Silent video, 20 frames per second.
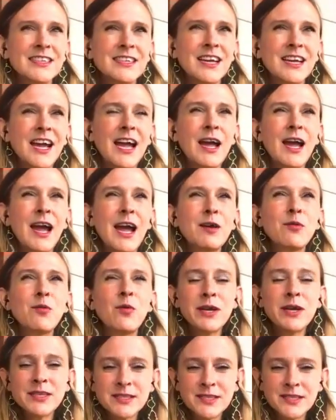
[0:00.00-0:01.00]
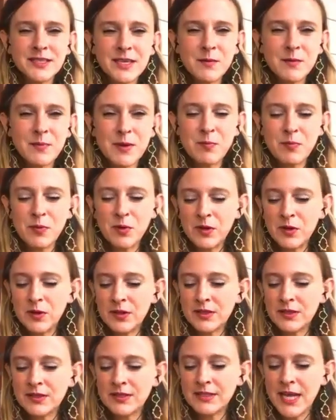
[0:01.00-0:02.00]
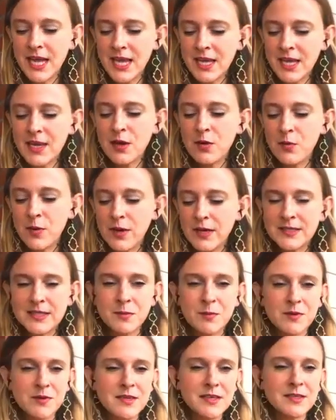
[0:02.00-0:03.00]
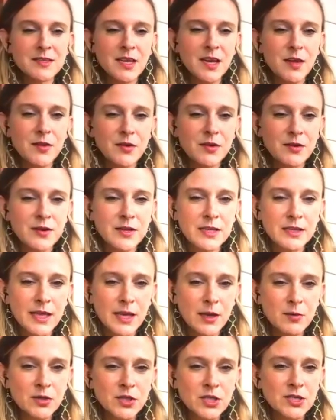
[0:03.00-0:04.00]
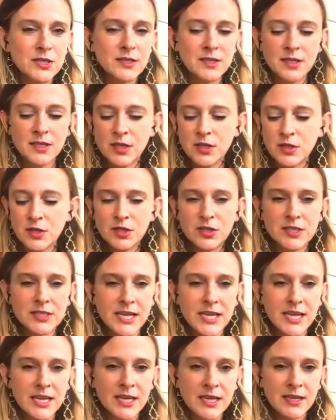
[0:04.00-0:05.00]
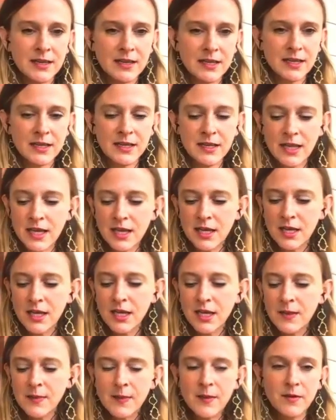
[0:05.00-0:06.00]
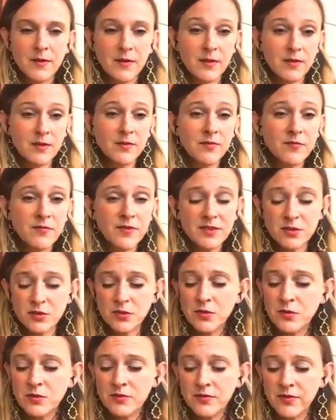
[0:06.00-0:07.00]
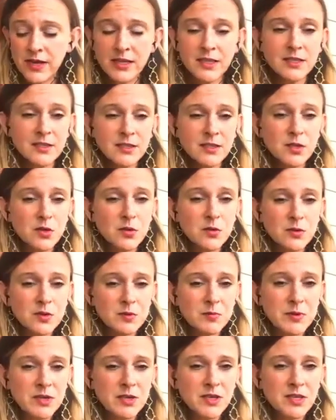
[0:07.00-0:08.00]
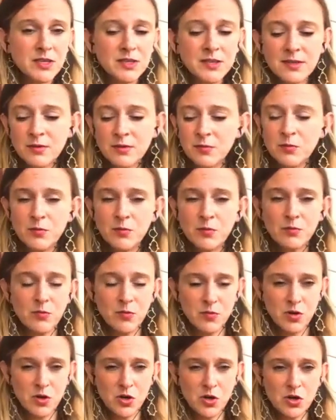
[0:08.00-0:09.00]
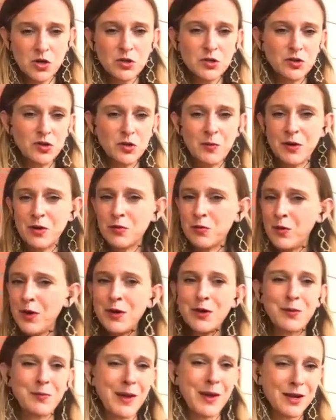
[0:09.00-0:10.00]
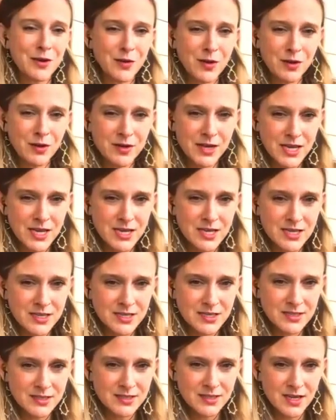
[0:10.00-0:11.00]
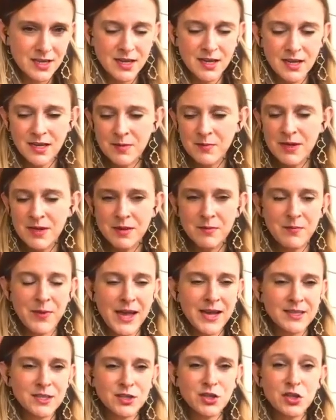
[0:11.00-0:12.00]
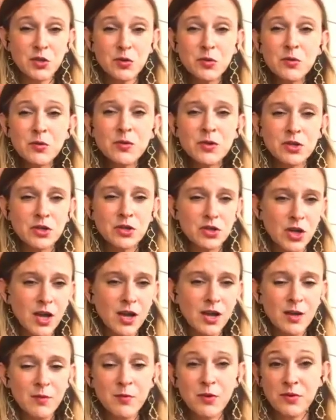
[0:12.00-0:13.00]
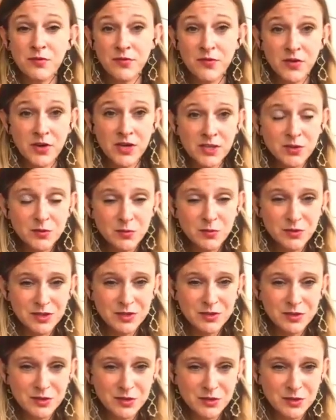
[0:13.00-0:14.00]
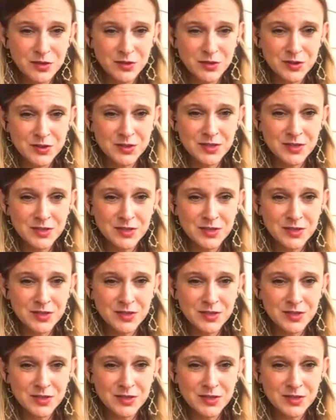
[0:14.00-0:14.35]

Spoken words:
I want to see people taking away some of these othering languages and understand that, like, the physical violence that you experience hurts no matter what your background is. It impacted you, your job, your friends were concerned,